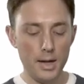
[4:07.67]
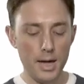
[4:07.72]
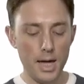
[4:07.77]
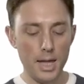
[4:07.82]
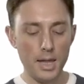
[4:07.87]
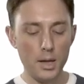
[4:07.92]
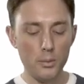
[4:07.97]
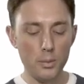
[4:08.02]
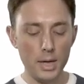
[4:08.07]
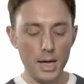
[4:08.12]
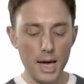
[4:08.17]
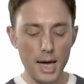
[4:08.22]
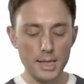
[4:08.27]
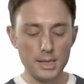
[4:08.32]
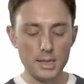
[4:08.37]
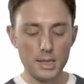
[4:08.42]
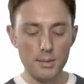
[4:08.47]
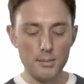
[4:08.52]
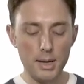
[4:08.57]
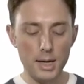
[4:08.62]
And then we
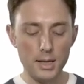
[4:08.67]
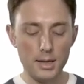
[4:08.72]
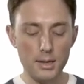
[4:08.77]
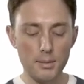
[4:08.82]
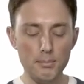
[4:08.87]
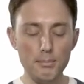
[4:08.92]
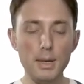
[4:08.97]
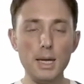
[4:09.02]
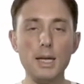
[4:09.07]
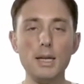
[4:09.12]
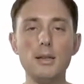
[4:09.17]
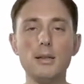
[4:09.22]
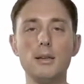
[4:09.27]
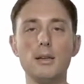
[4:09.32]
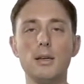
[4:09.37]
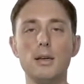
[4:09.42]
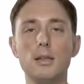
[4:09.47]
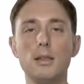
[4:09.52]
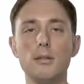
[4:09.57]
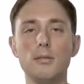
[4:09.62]
estimate the mean
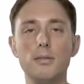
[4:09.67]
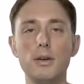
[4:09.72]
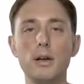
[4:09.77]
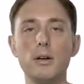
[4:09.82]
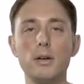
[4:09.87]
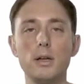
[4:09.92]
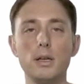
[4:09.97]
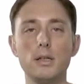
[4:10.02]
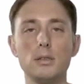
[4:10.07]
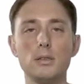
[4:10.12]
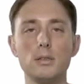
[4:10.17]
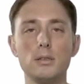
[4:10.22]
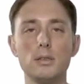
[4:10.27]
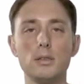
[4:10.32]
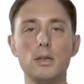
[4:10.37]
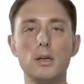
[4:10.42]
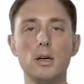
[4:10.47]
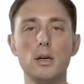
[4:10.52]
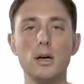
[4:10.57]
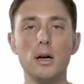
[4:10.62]
and the variance
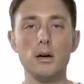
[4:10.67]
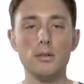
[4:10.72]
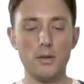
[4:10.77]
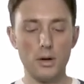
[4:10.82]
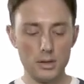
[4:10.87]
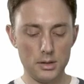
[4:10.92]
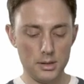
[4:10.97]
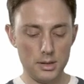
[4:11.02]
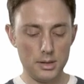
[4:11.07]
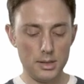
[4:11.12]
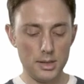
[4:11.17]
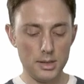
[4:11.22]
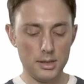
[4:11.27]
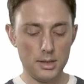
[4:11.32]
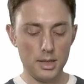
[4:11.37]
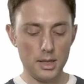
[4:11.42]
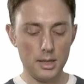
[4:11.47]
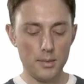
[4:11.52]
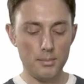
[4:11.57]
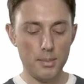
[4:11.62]
of our
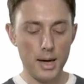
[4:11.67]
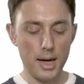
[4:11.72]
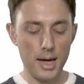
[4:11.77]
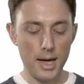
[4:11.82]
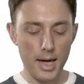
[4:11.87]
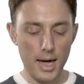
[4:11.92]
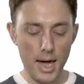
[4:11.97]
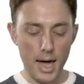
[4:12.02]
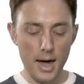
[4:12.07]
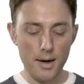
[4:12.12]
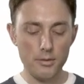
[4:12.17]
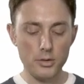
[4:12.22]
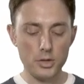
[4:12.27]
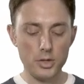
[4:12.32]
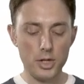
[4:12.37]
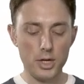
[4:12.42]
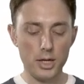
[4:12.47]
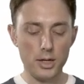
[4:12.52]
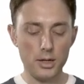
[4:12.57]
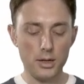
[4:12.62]
statistic by
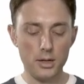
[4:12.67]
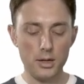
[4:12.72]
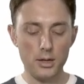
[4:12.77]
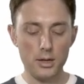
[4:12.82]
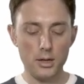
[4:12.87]
averaging